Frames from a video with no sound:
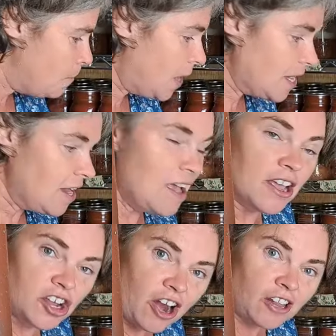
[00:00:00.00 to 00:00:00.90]
but
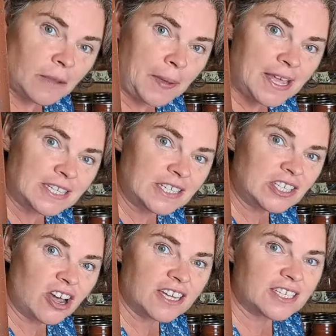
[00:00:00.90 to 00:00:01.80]
garlic pasta
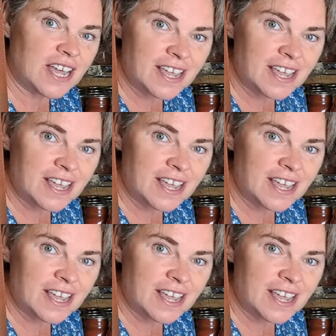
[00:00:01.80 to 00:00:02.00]
sauce.